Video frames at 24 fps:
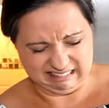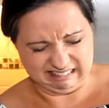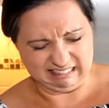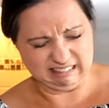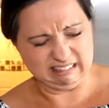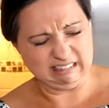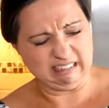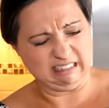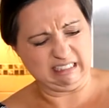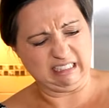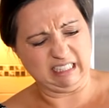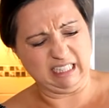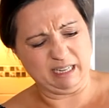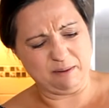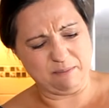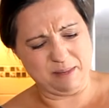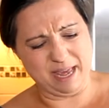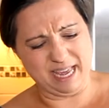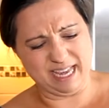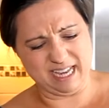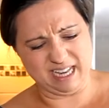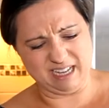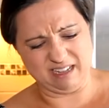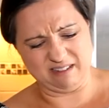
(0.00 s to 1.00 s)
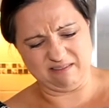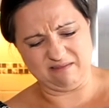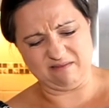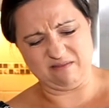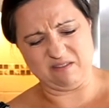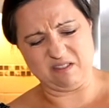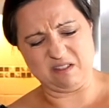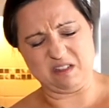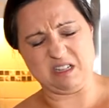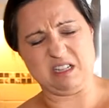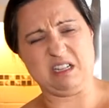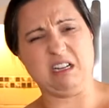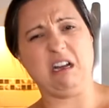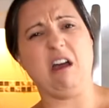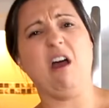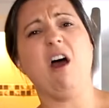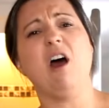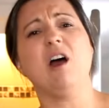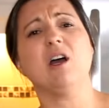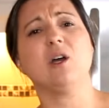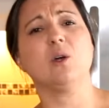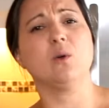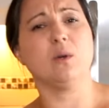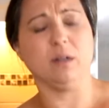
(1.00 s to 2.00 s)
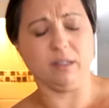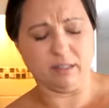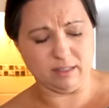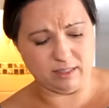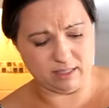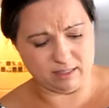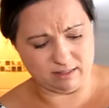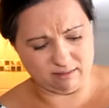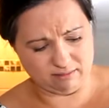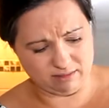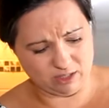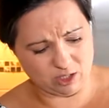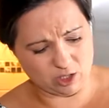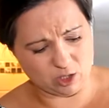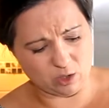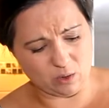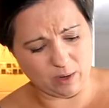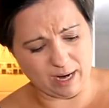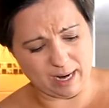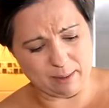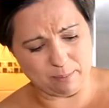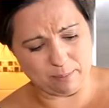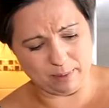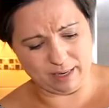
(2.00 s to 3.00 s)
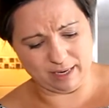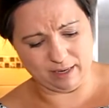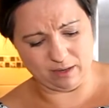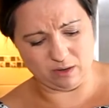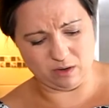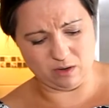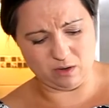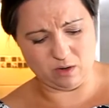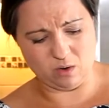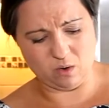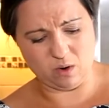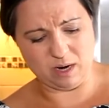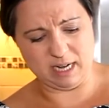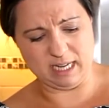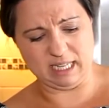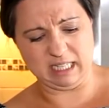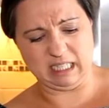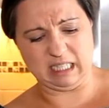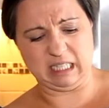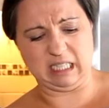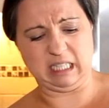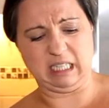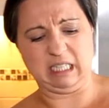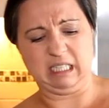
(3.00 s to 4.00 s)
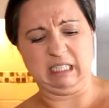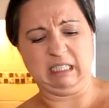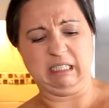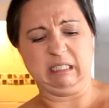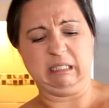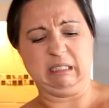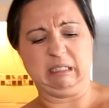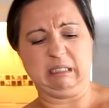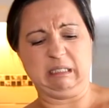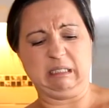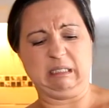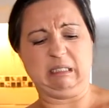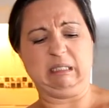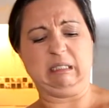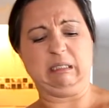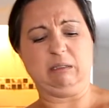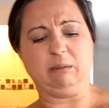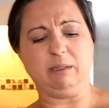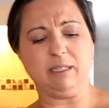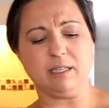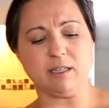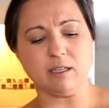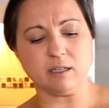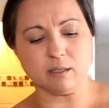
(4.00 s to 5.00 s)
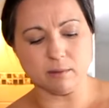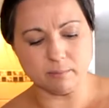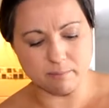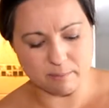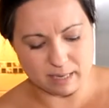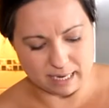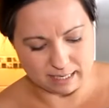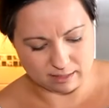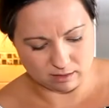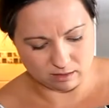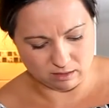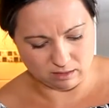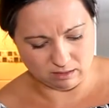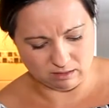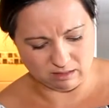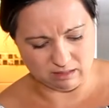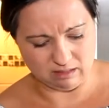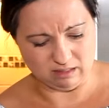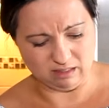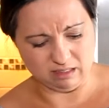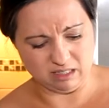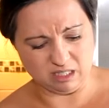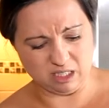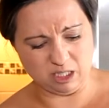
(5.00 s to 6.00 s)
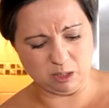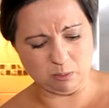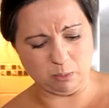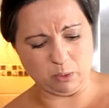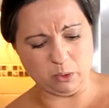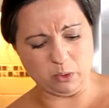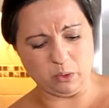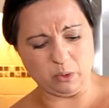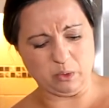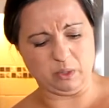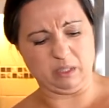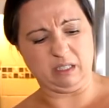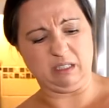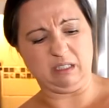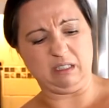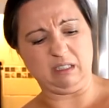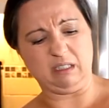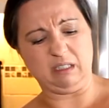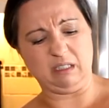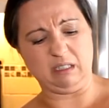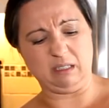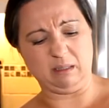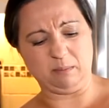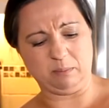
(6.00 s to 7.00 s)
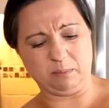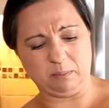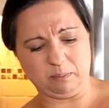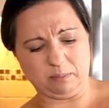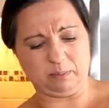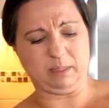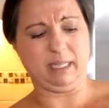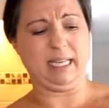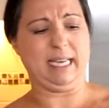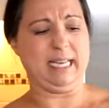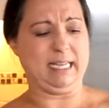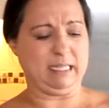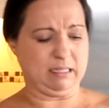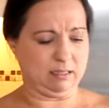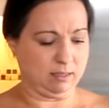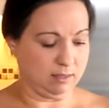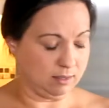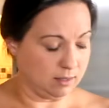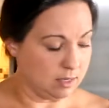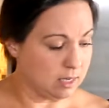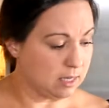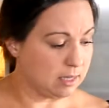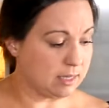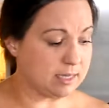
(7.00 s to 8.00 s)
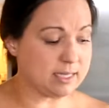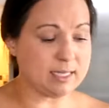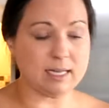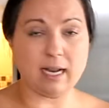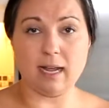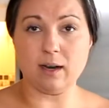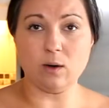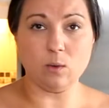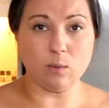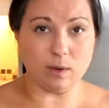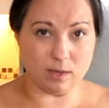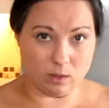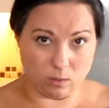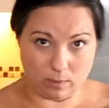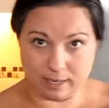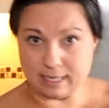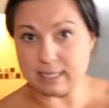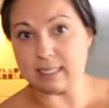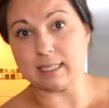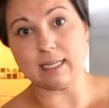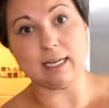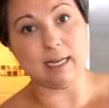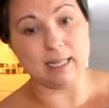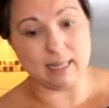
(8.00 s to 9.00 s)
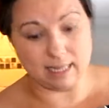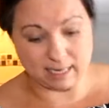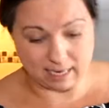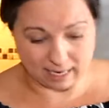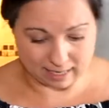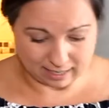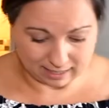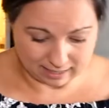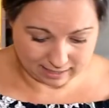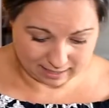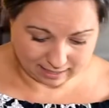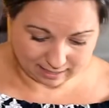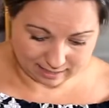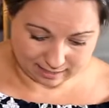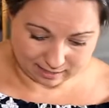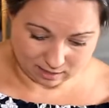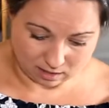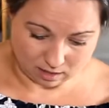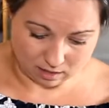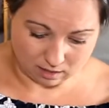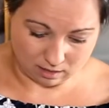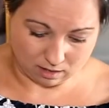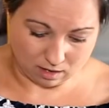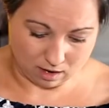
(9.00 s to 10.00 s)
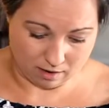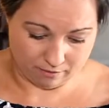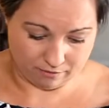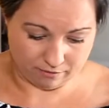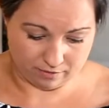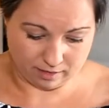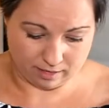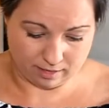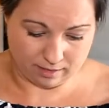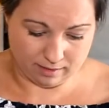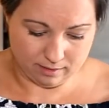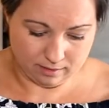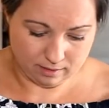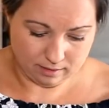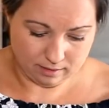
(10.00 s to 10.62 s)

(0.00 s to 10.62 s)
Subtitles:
And make a awkward scraping noise with your metal spoon on a plate. Listen, I don't want to waste anything. I got to get it all off of there.